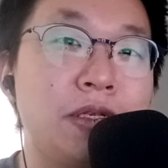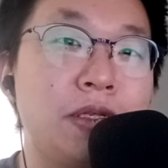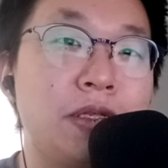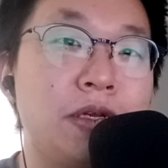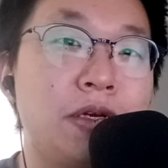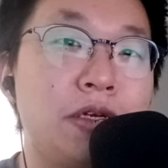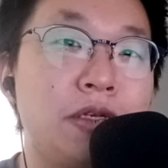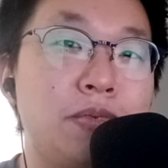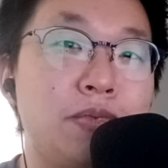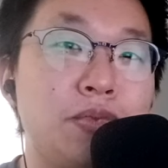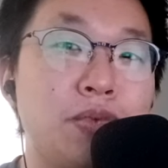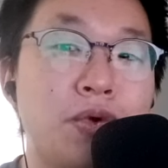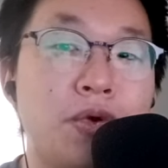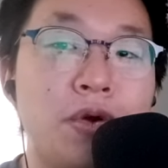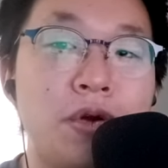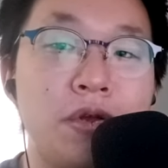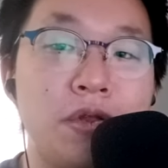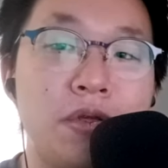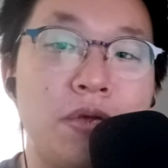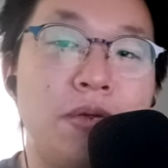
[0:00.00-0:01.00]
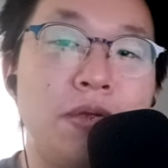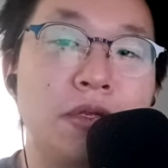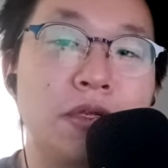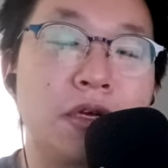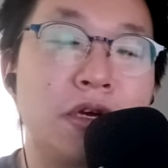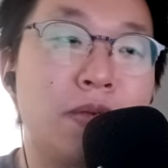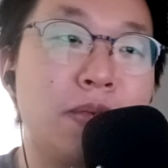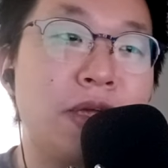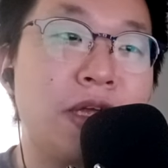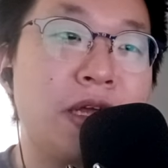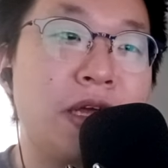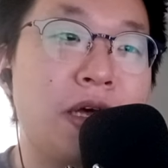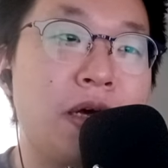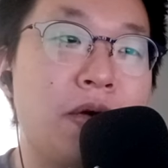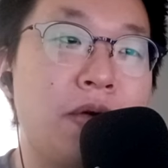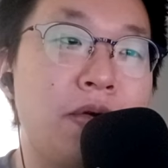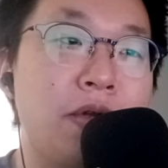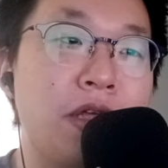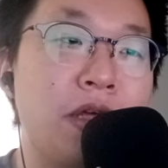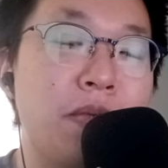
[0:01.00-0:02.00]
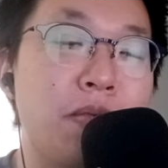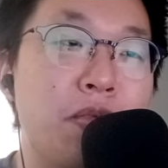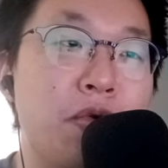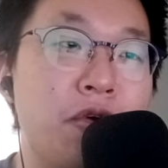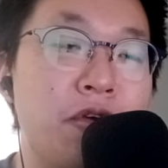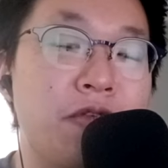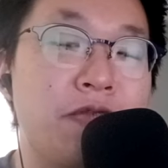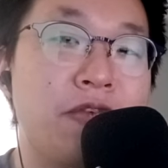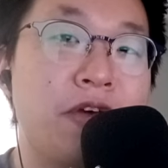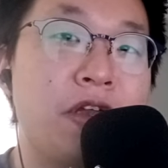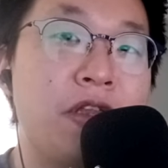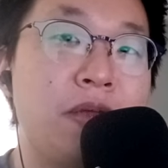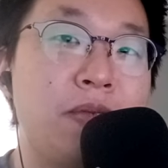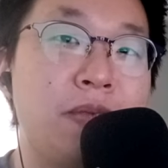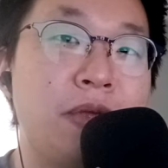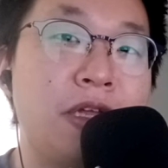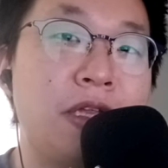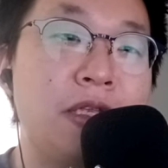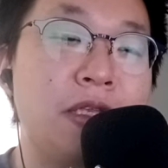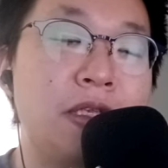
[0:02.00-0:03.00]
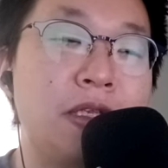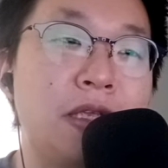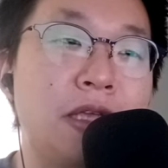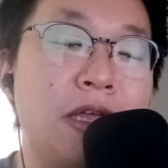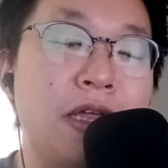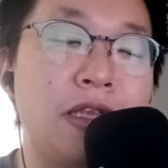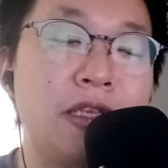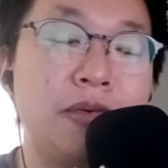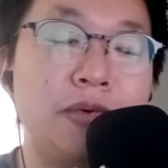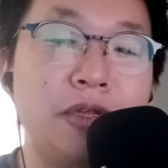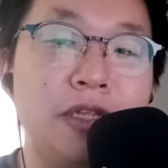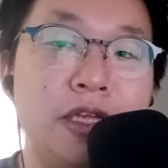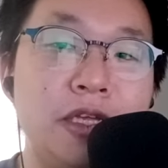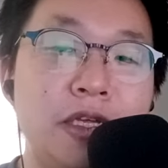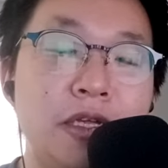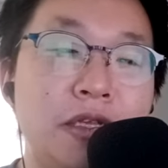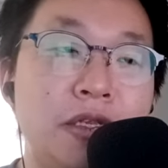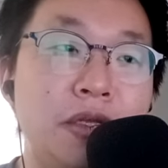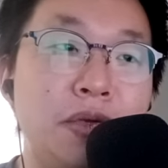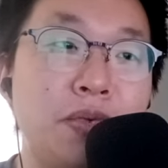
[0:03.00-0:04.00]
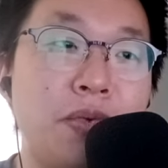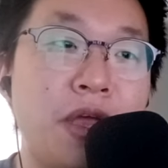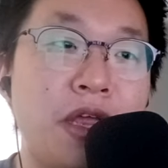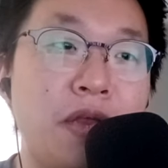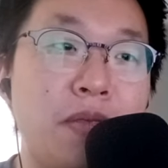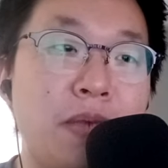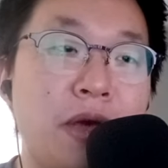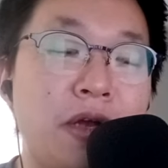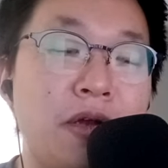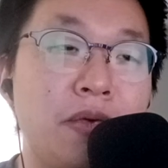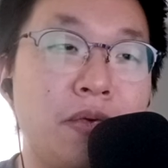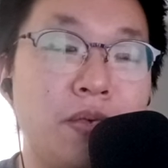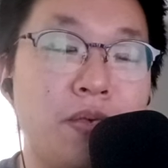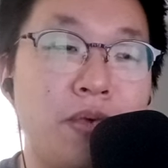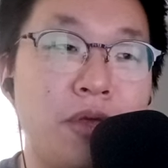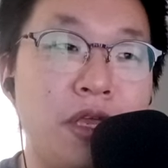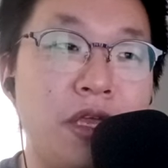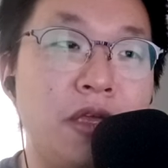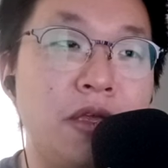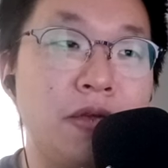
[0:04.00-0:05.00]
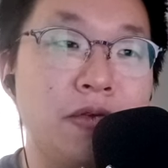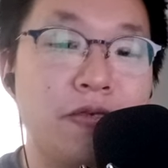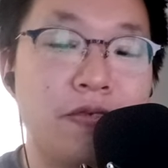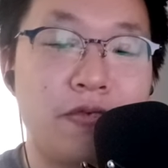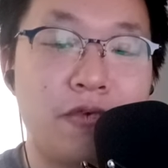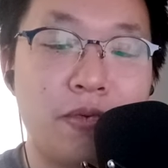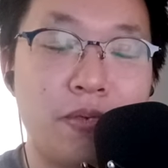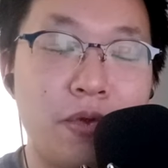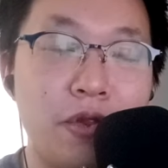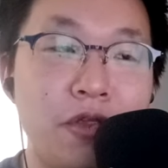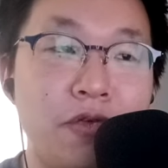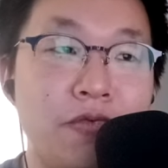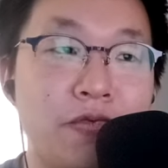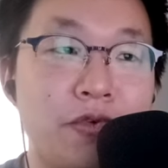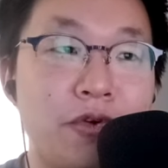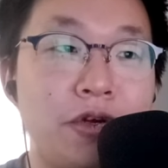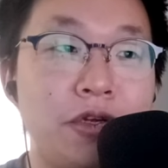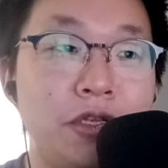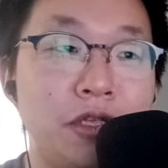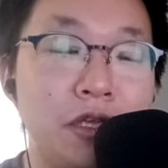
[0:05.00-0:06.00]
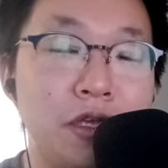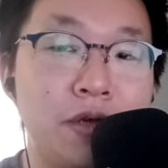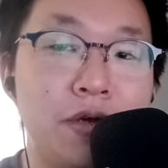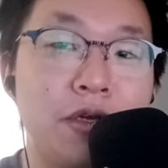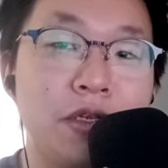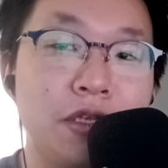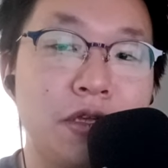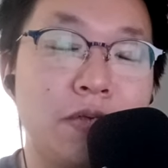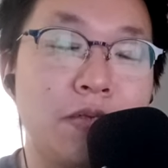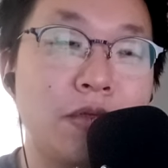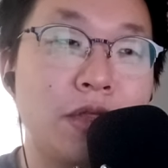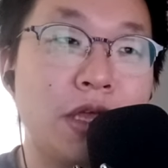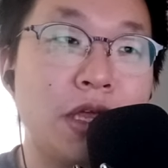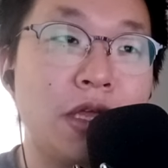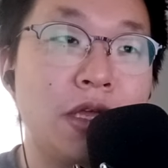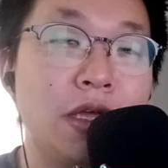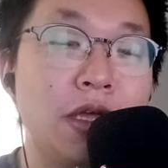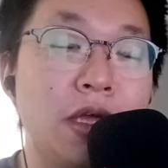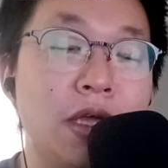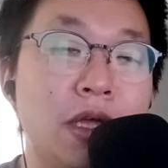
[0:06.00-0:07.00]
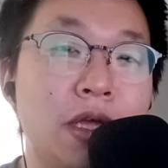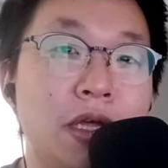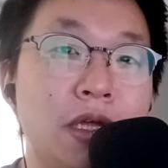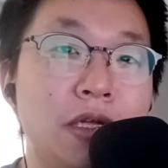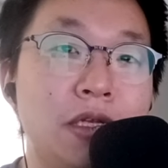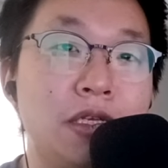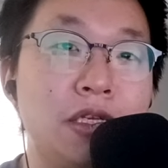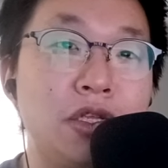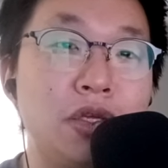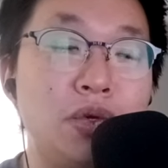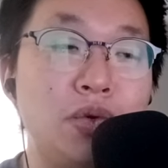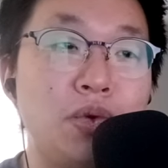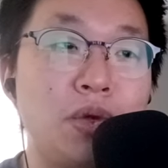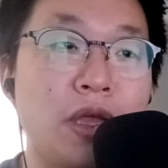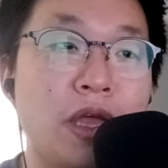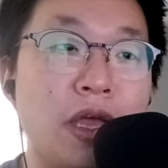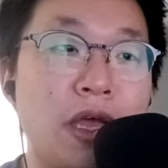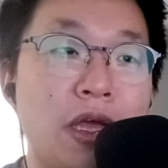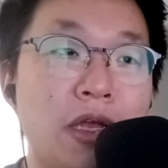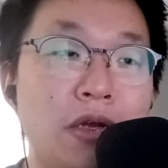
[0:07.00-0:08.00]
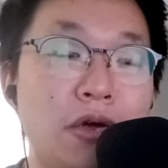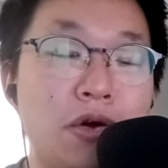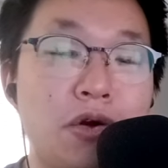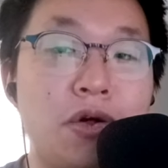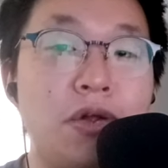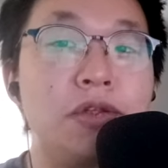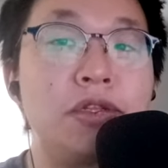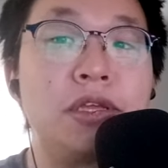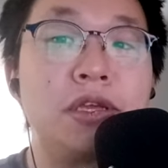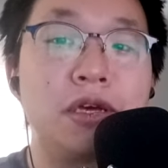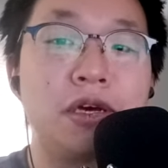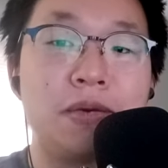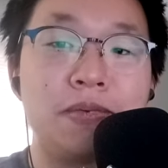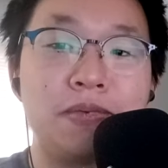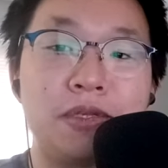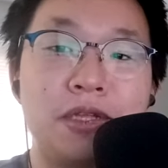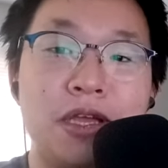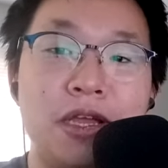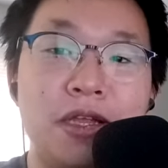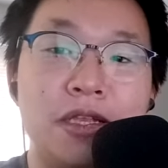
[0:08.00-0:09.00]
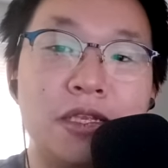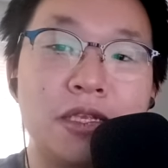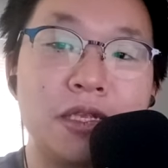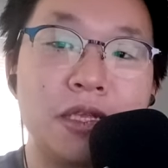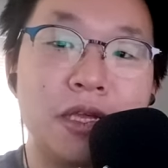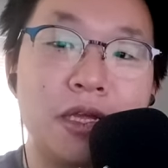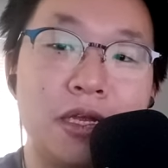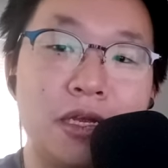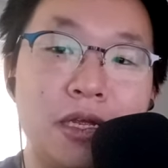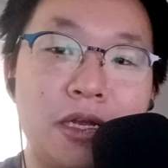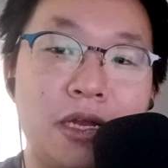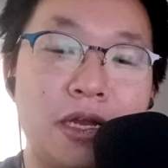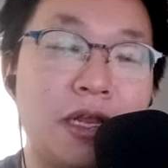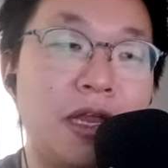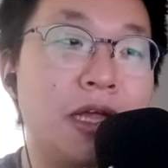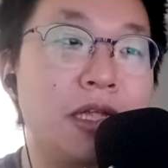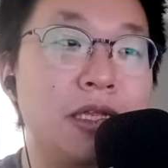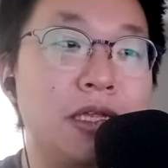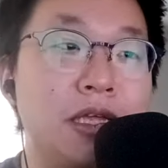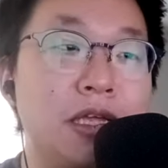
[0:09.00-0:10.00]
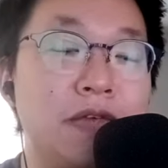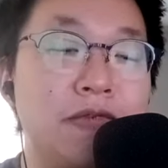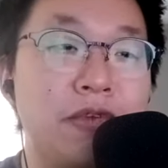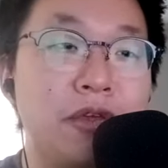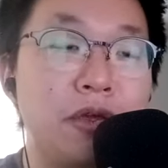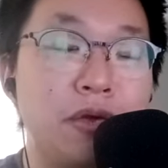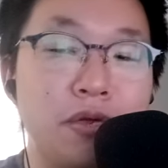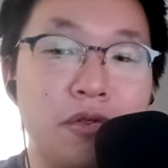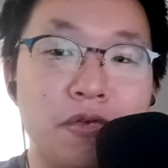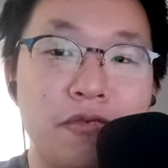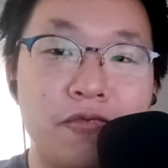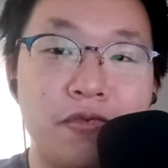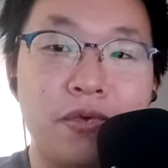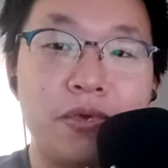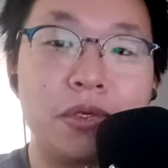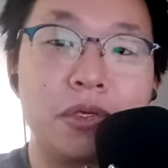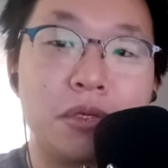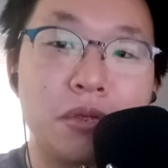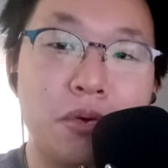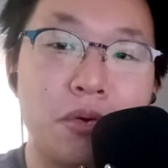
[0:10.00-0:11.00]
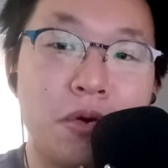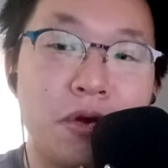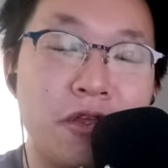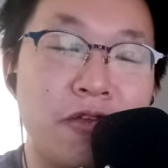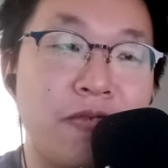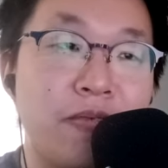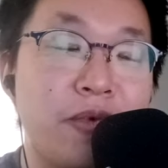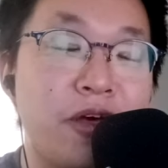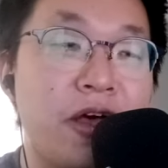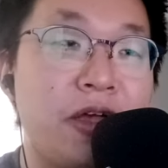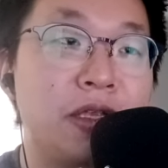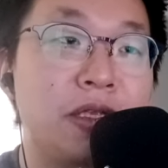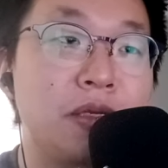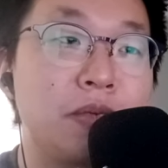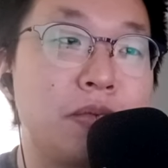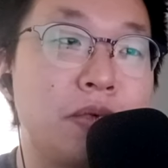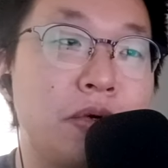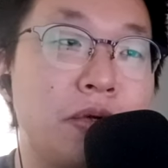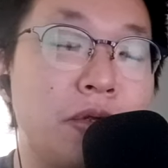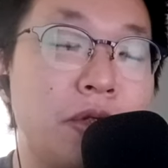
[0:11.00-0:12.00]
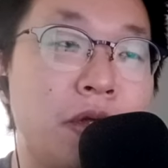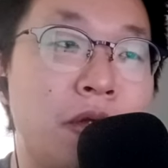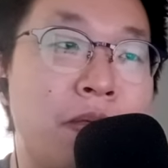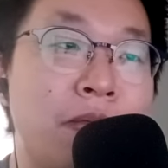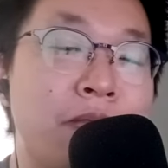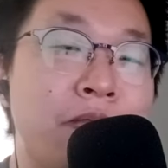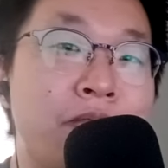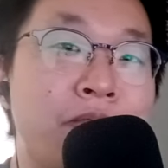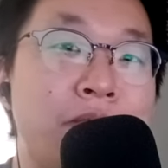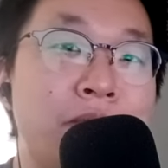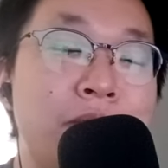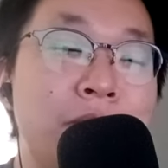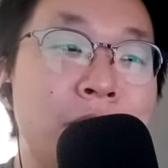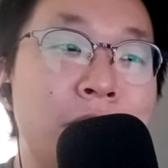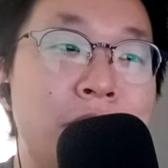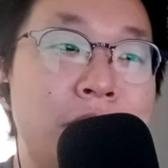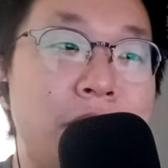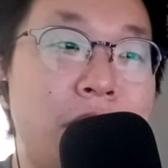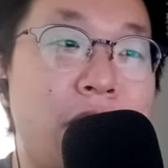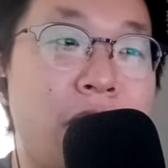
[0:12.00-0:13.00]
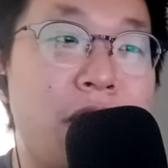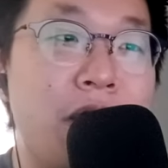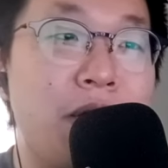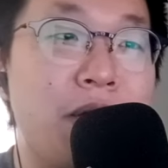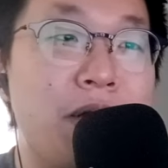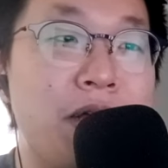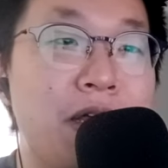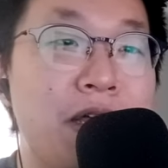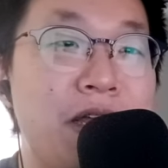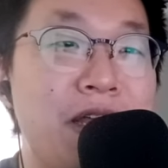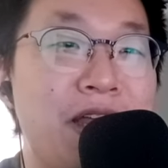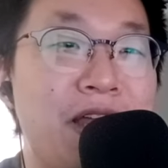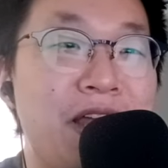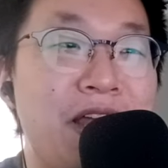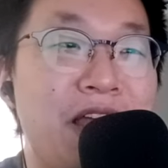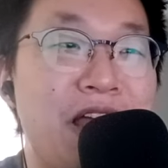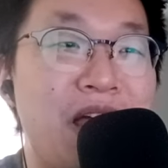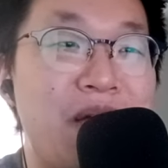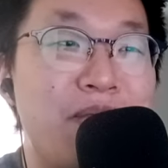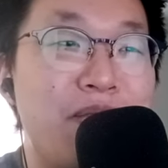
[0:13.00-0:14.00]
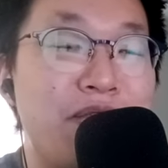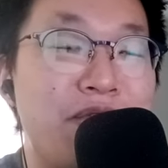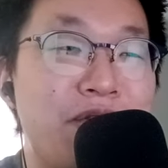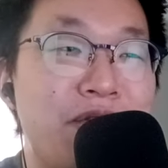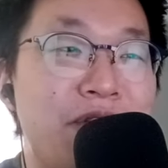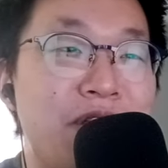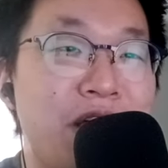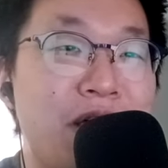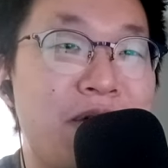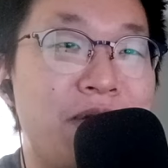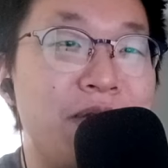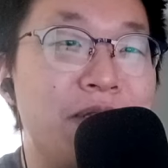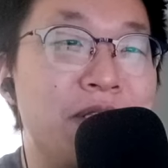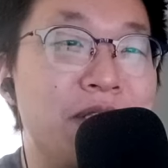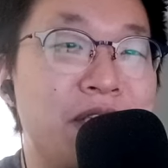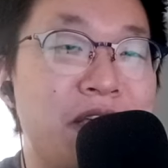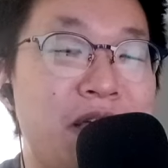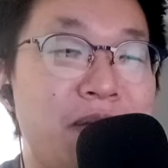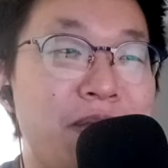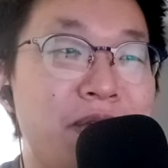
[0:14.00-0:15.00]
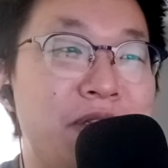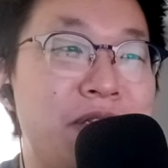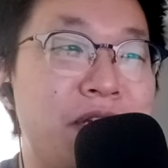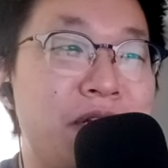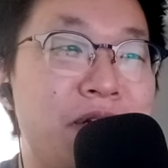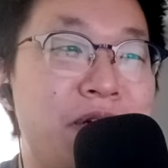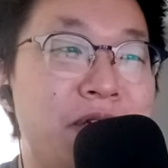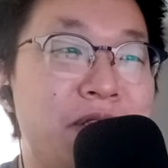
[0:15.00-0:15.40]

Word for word: there's more news coming out and more developments, and it's really good to wait about a week from when you first hear something to get all the updates, and then I like giving you the full story if possible. Now, Apple allows emulators.